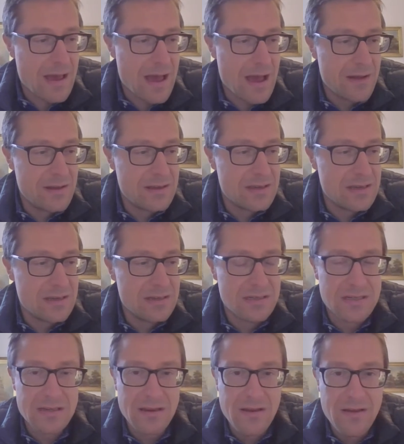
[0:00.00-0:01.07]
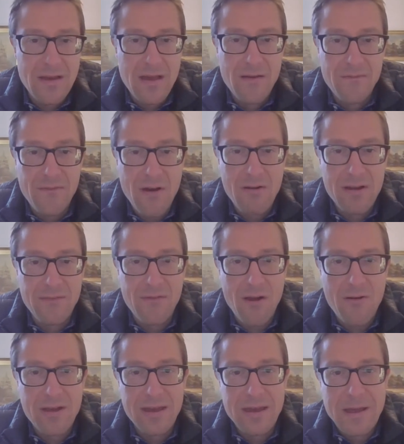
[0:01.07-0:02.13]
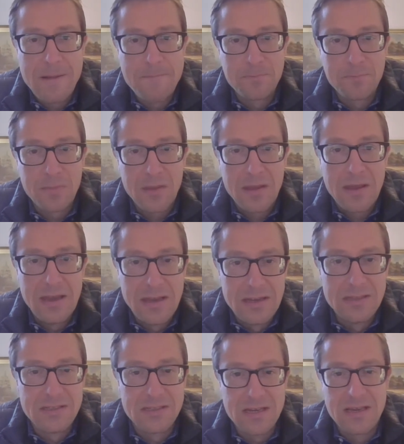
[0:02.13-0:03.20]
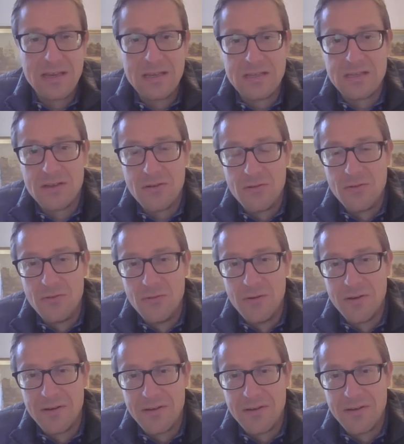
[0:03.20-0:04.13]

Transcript: and it is very, very easy to